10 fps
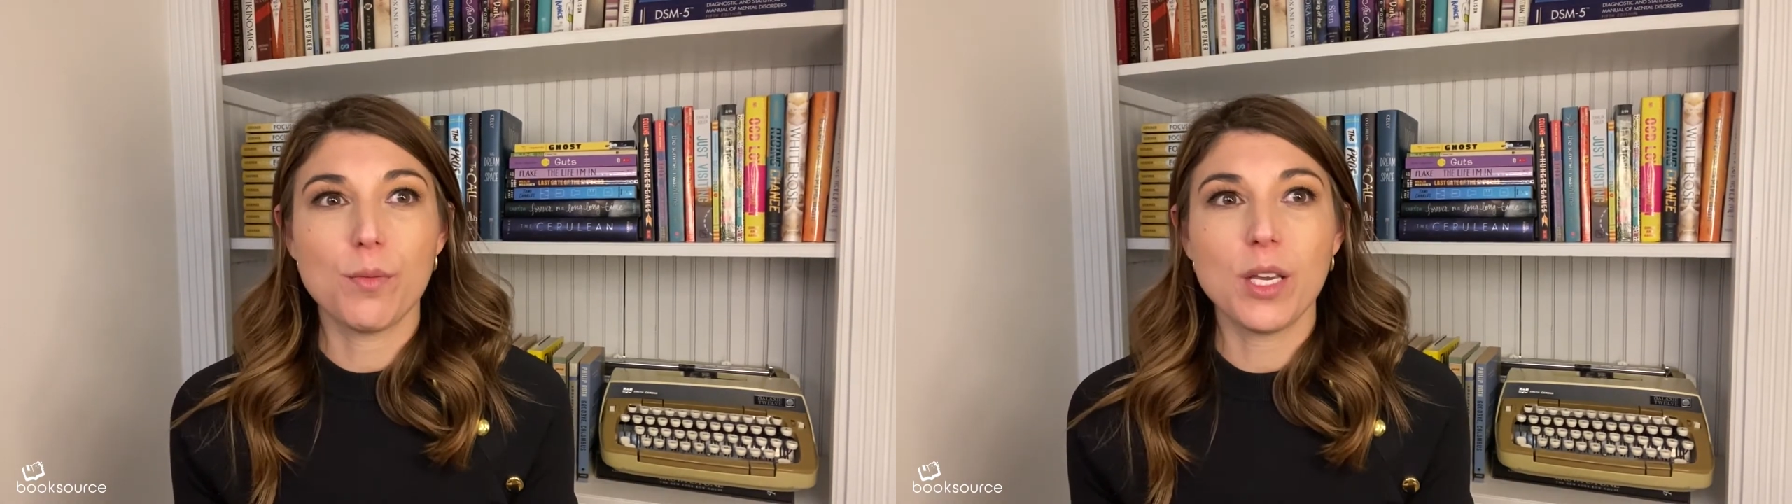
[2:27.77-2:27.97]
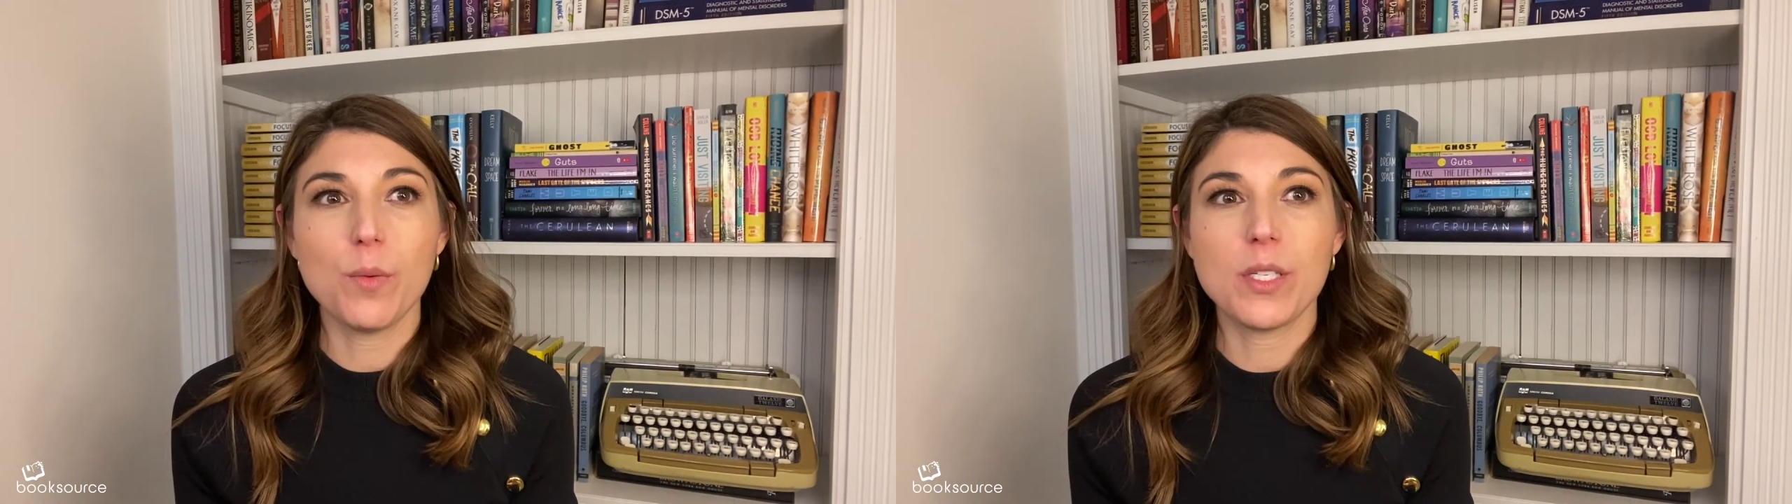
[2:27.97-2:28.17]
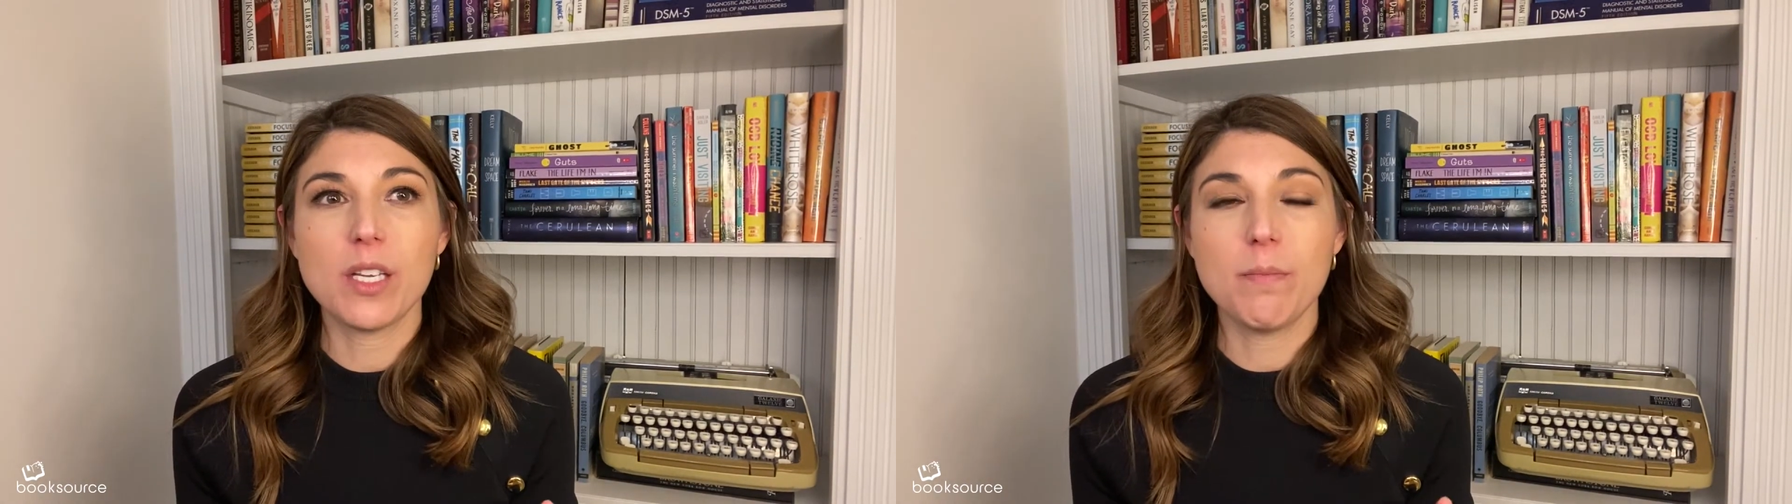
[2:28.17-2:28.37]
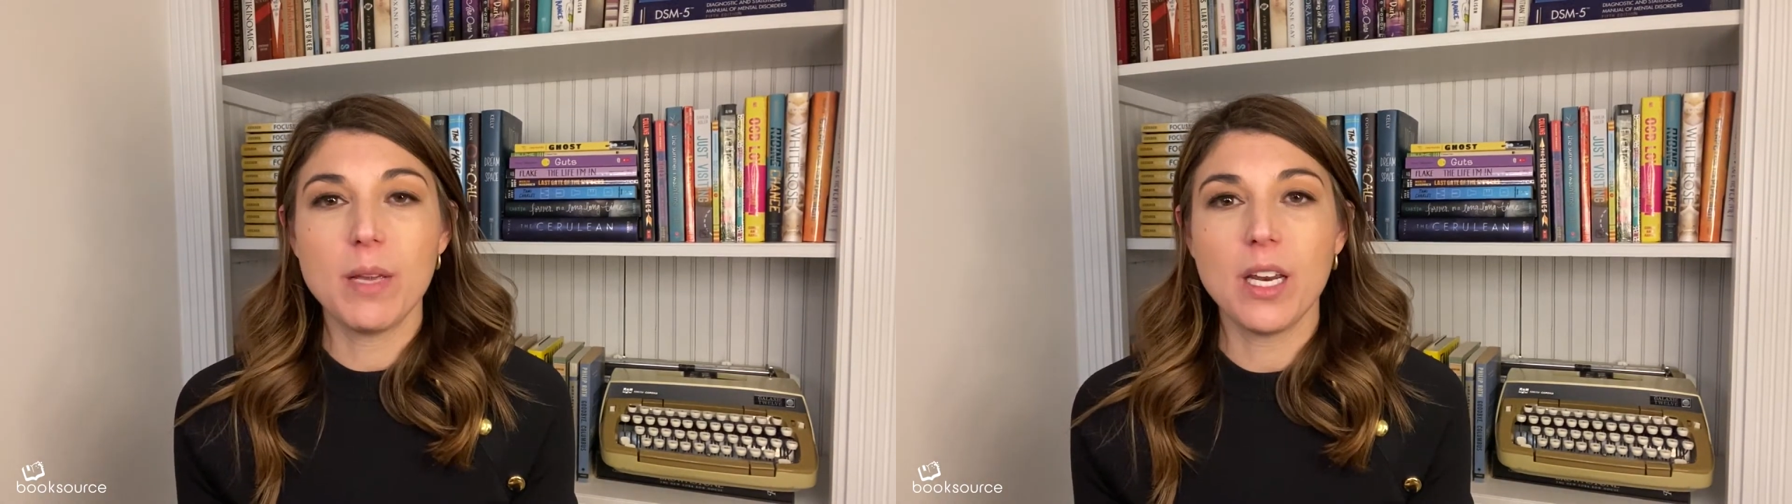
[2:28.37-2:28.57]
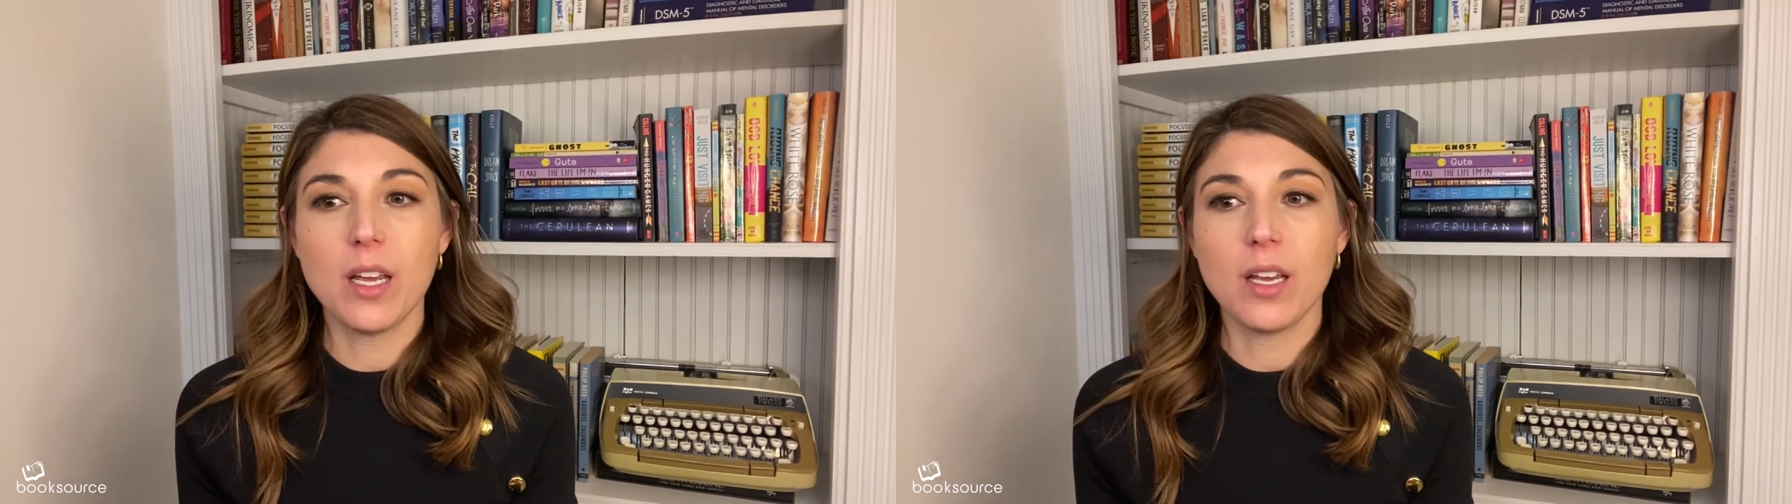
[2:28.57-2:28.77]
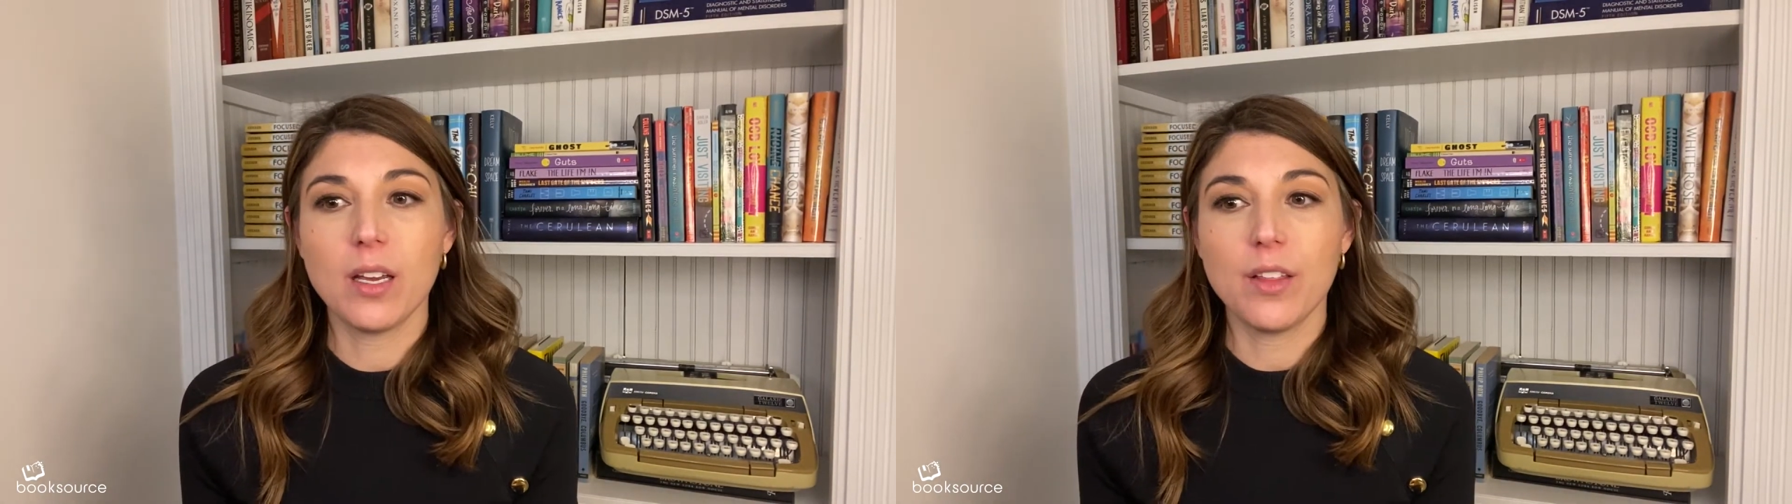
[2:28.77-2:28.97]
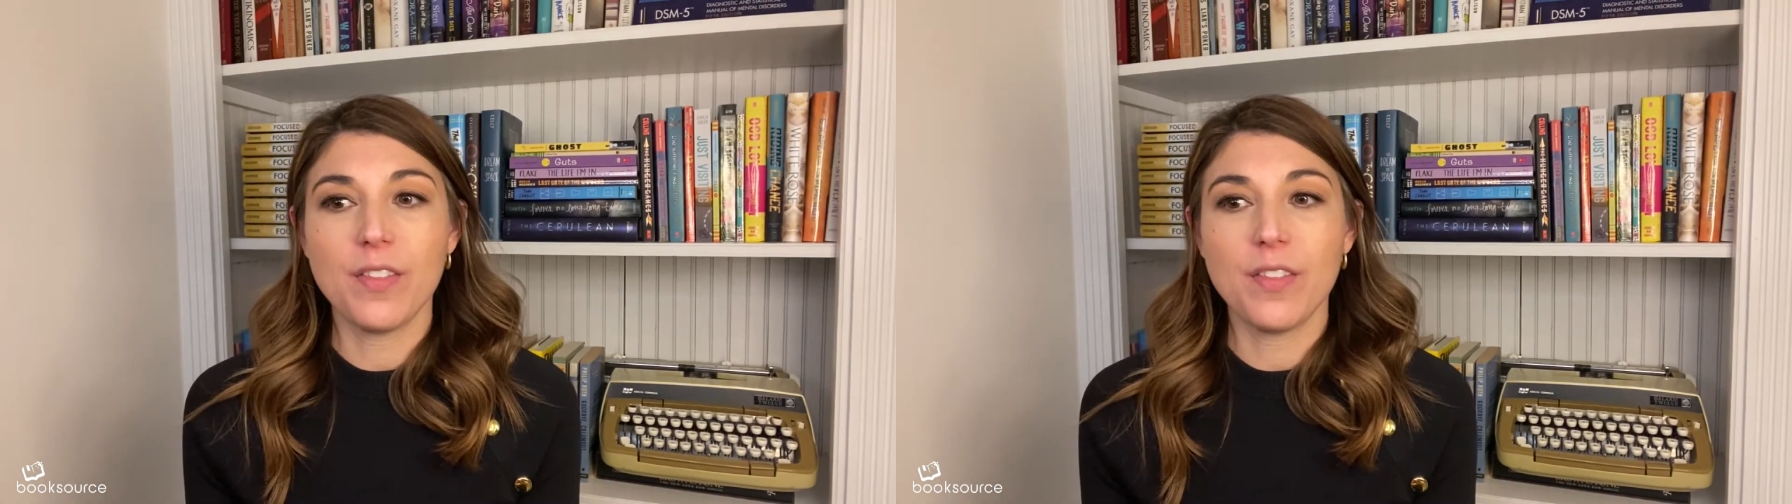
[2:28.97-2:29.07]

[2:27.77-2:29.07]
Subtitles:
me was admitting